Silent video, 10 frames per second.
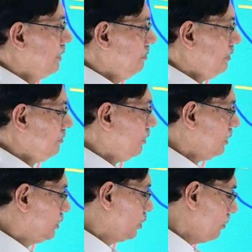But for
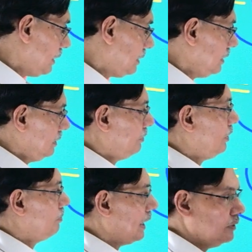geometry, for
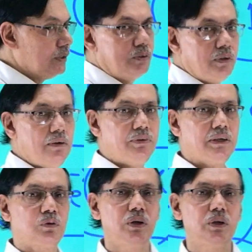biology student, I am just showing you